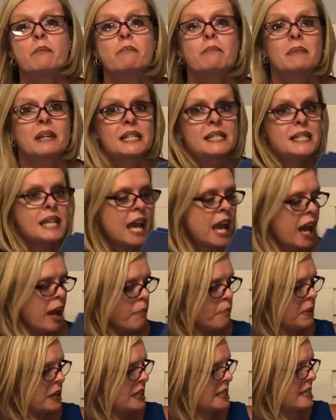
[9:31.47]
Miss
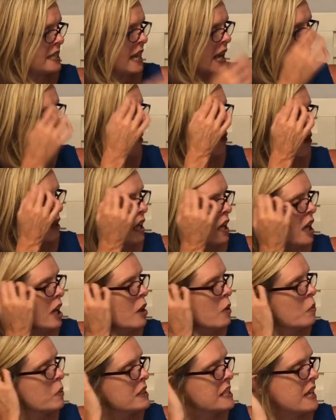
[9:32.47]
Happy Snout
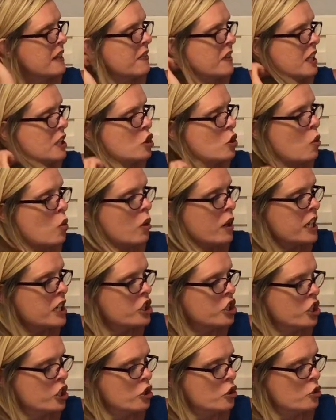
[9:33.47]
was at the door
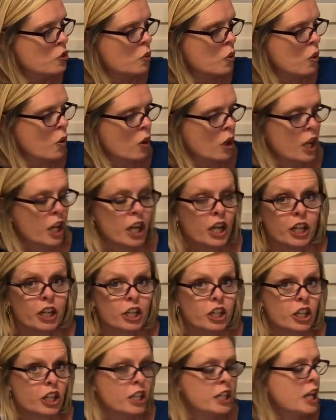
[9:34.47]
as usual.
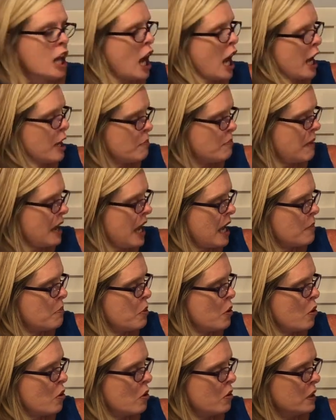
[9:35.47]
Good night,
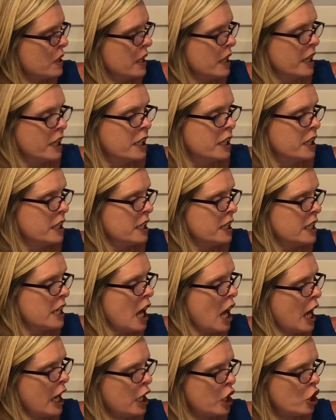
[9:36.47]
Mabel. Good
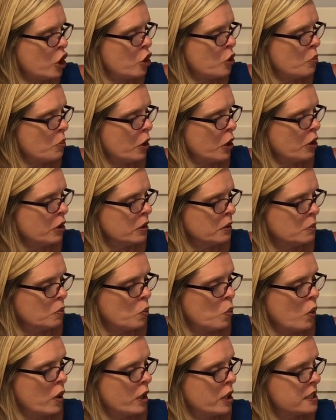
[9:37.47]
night, Hubert.
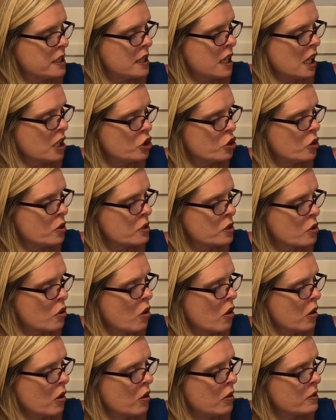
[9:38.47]
Buenas noches,
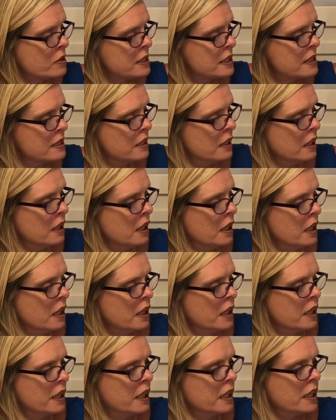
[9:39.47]
Carlos.
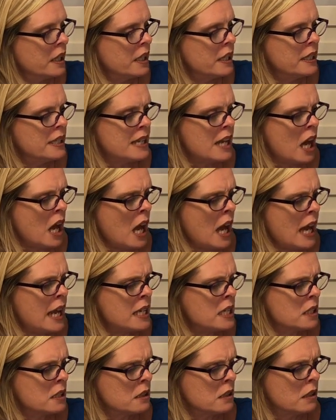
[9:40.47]
Good
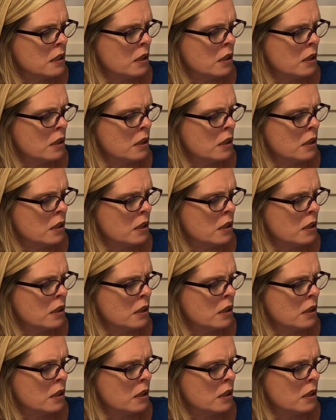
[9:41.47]
night.